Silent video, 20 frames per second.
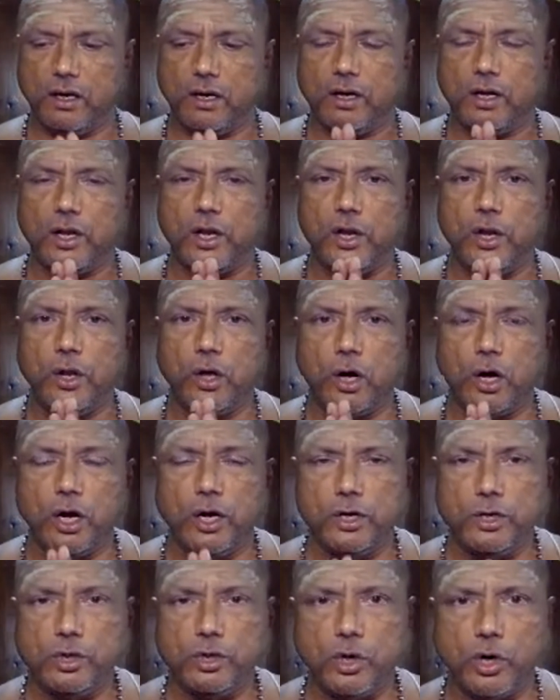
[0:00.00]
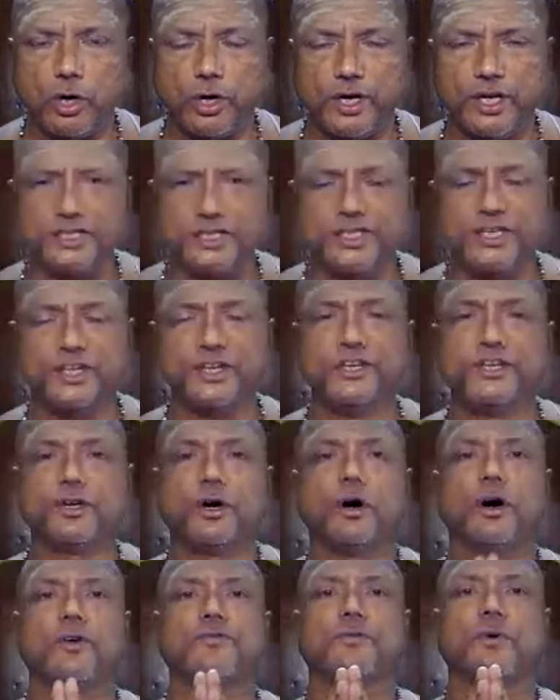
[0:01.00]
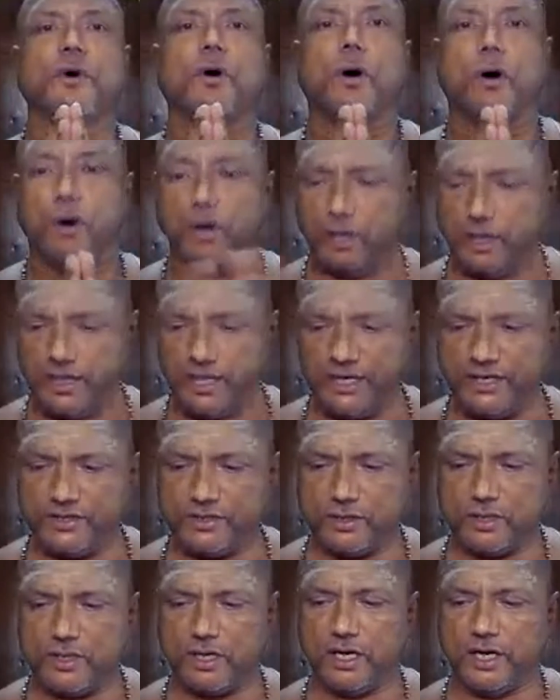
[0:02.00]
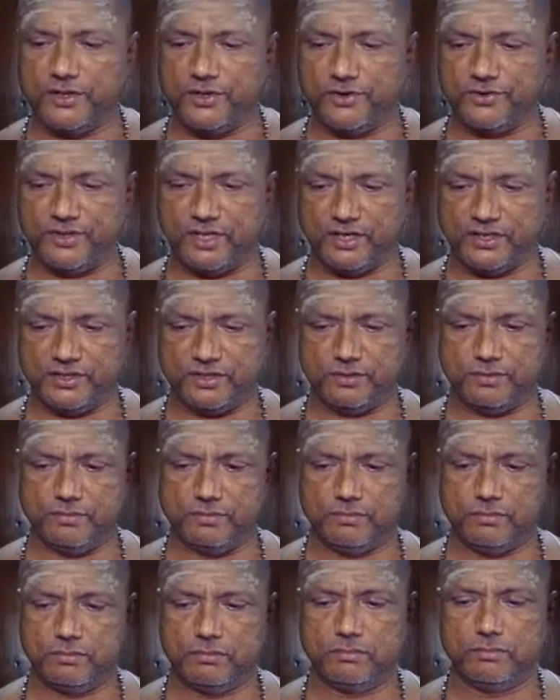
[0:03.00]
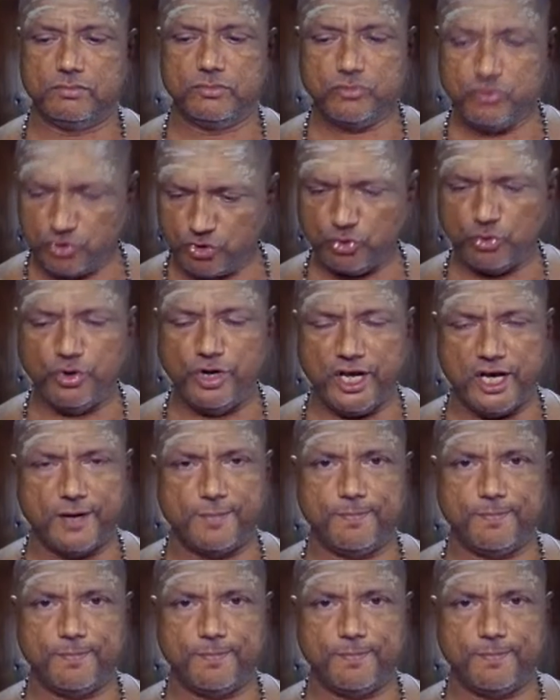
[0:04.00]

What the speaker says: non-cognizant of all these other things, Shunya.